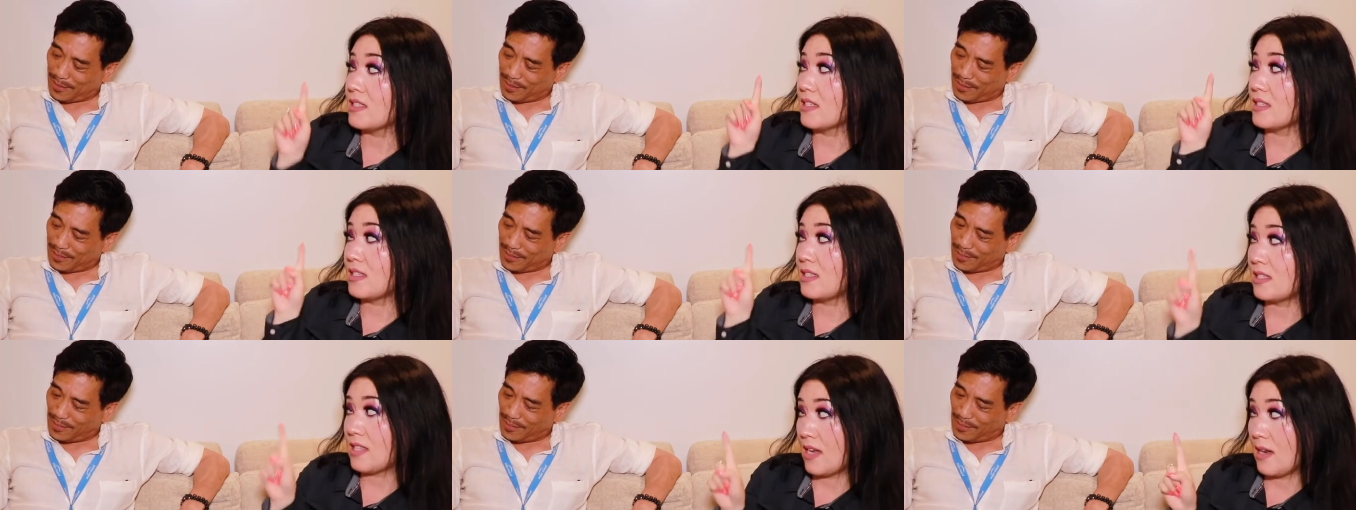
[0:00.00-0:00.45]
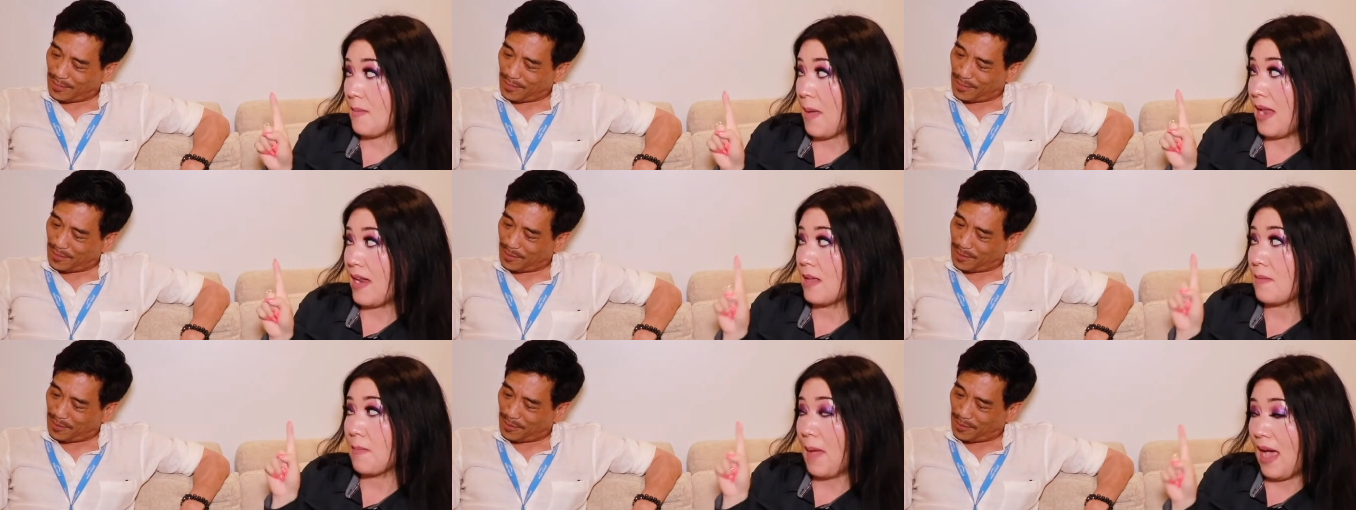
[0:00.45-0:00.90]
Speaker 1: a
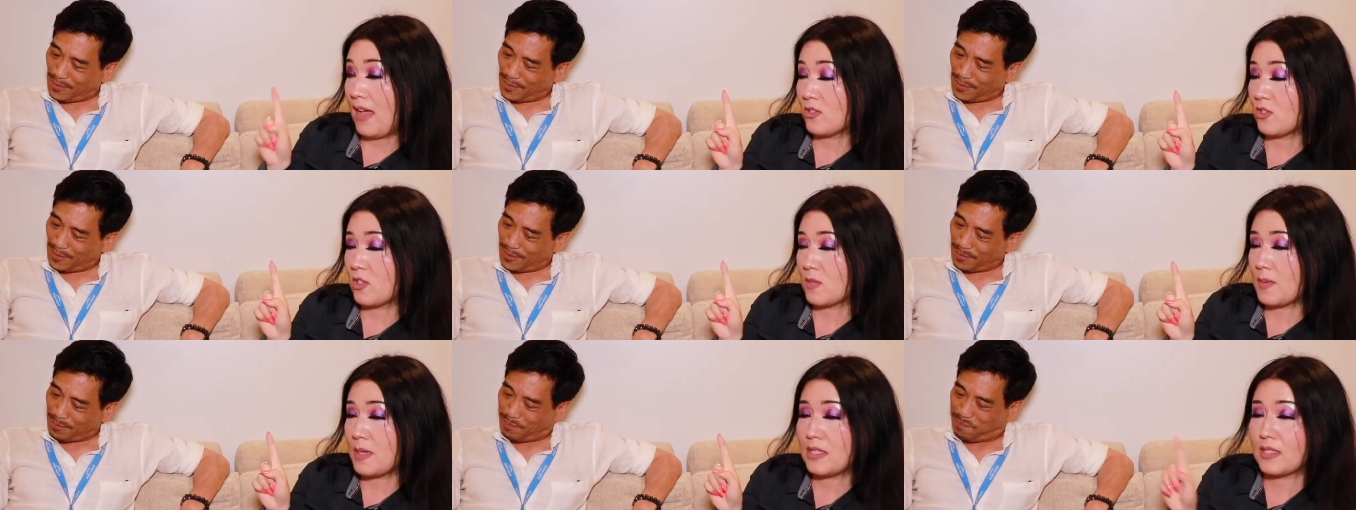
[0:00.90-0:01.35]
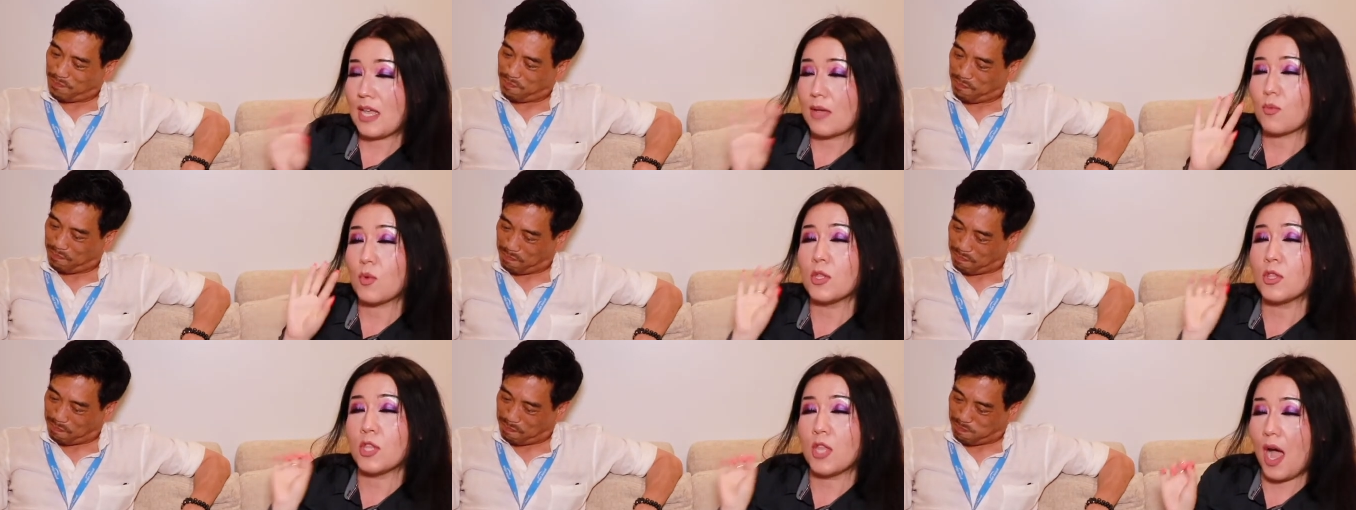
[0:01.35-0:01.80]
cinematic masterpiece. I
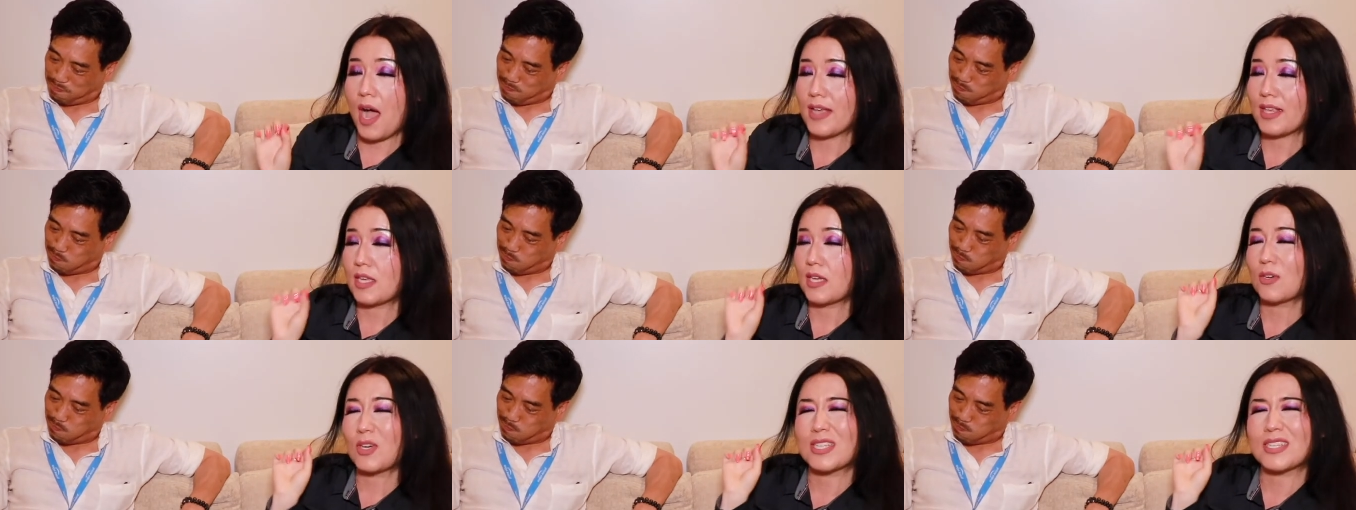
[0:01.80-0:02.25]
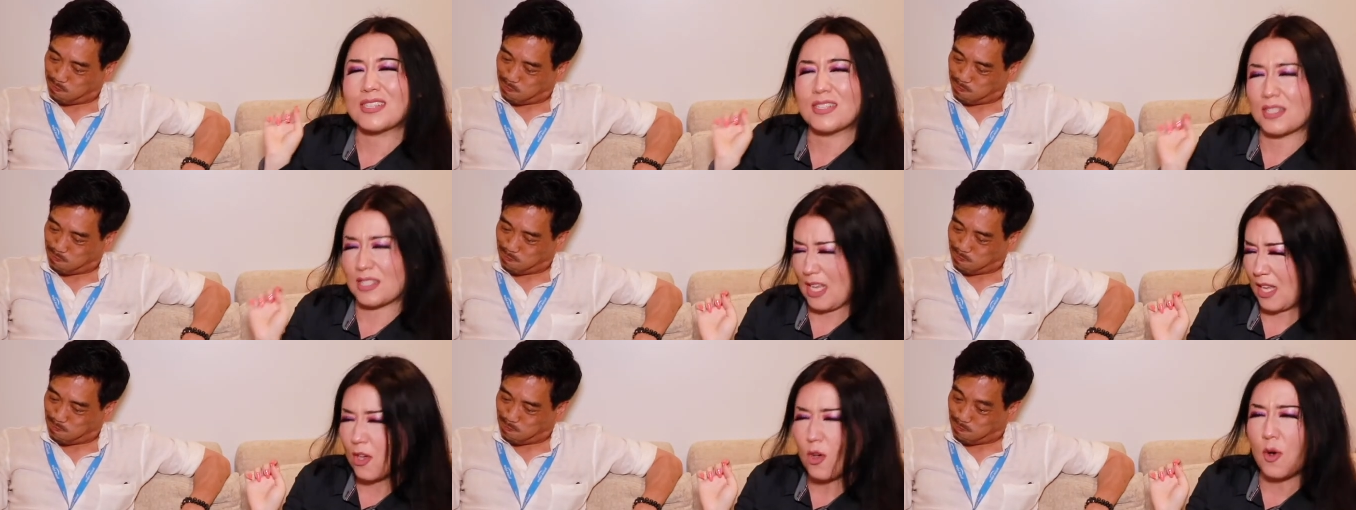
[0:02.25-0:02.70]
will not hear a
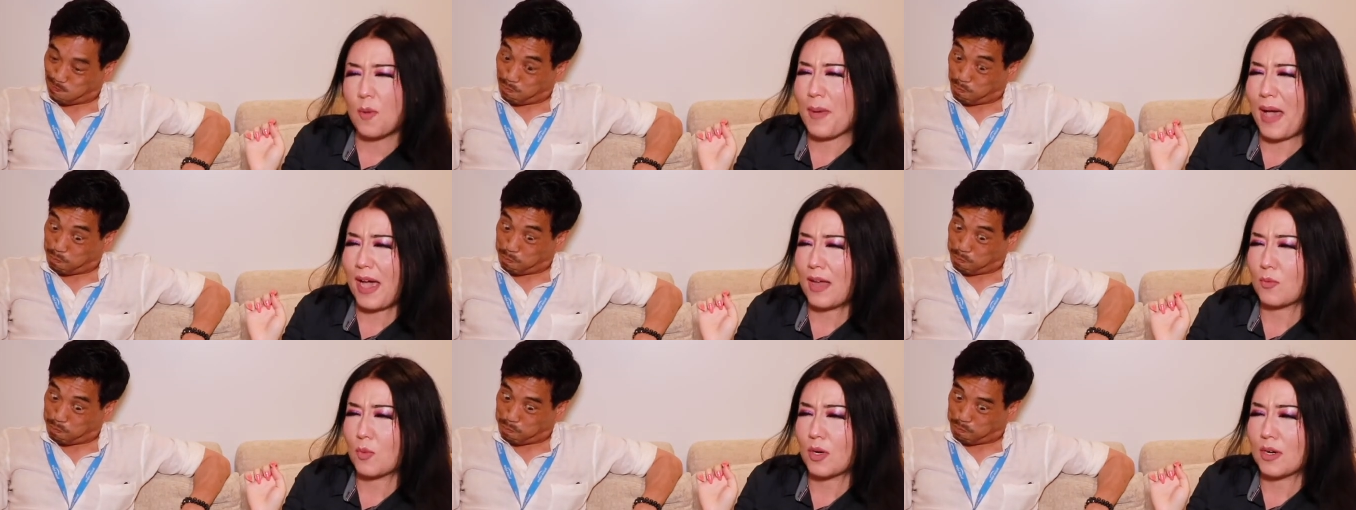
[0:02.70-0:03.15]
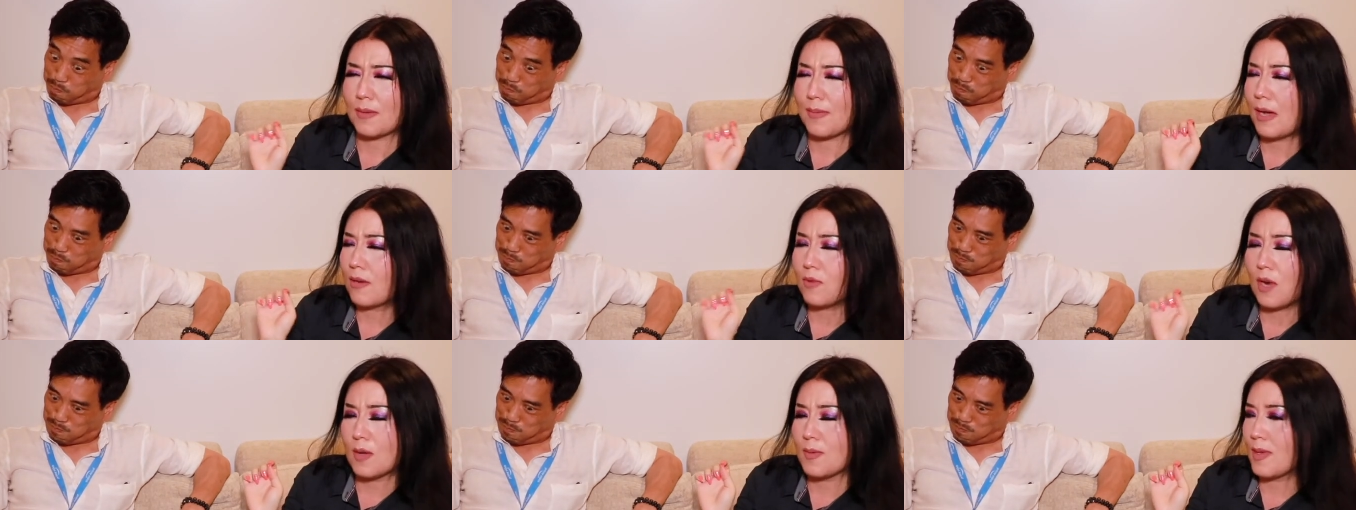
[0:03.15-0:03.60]
single bad word
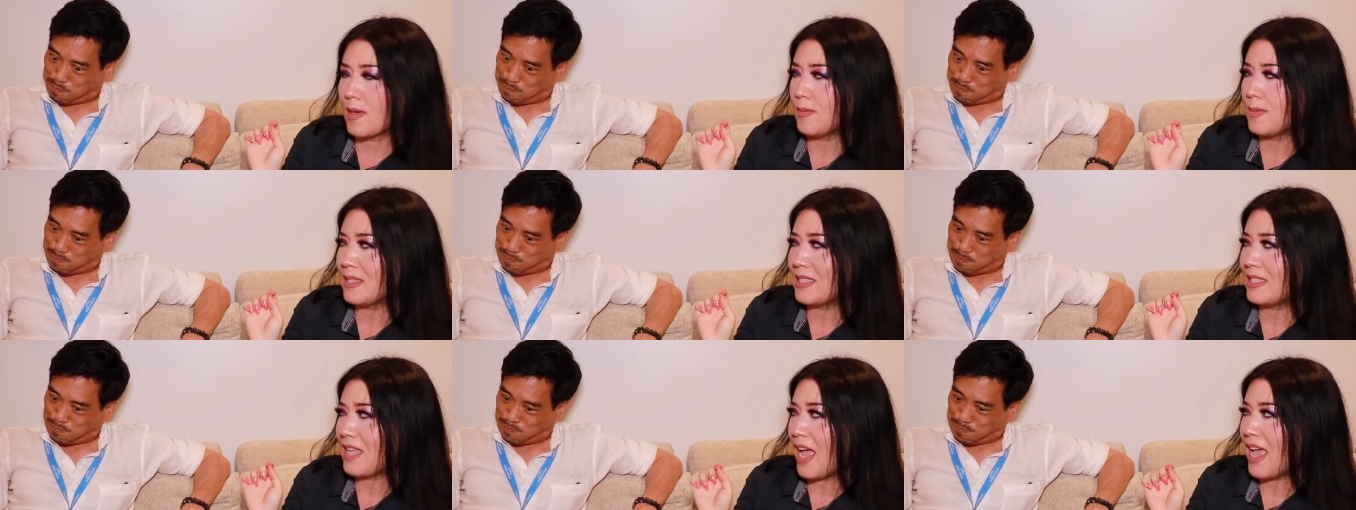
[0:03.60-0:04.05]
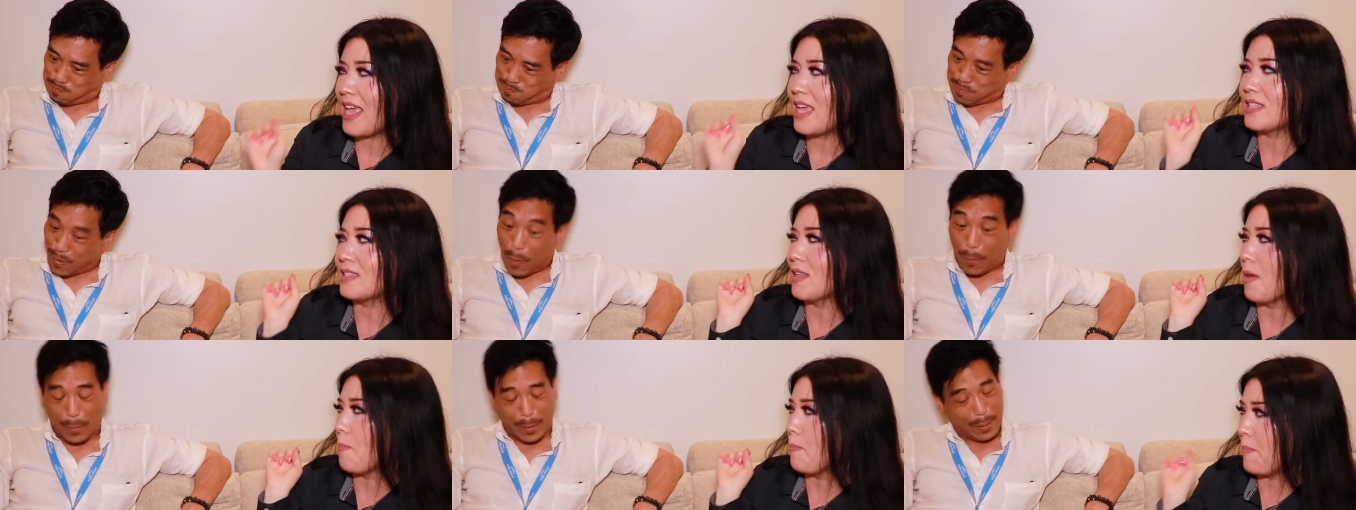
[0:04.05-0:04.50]
about Romeo Must Die.
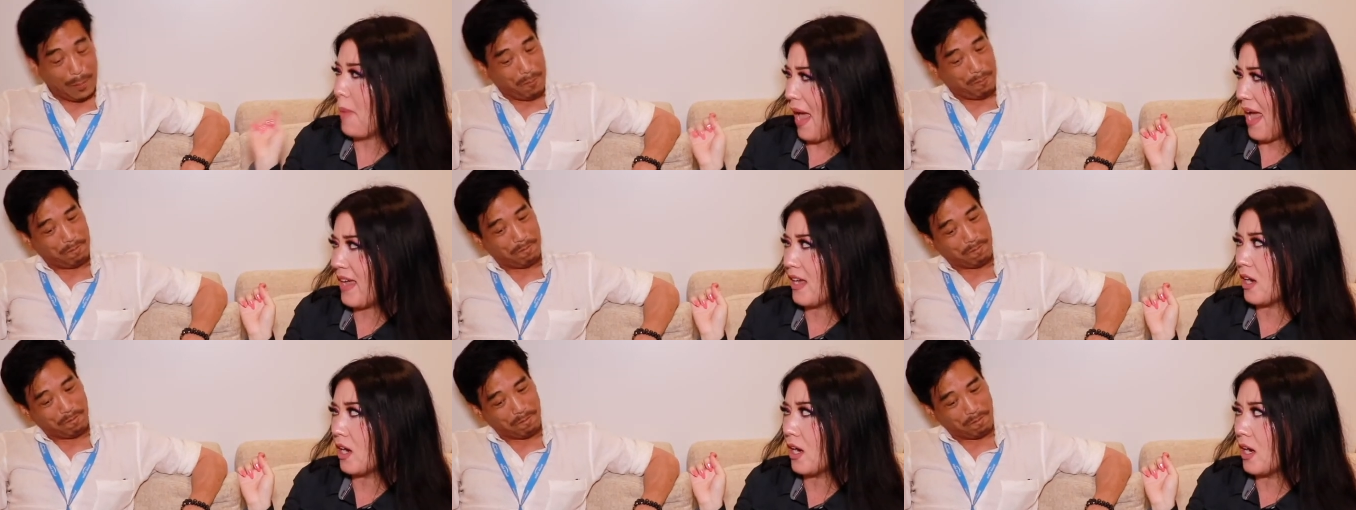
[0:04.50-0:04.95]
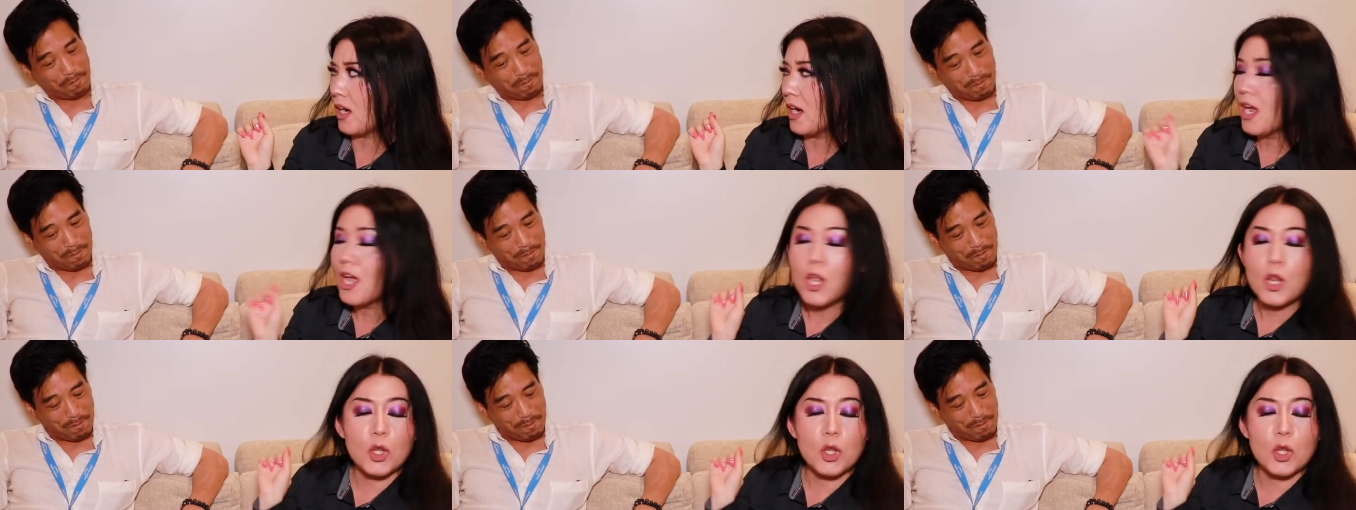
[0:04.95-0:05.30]
It's a okay. banger.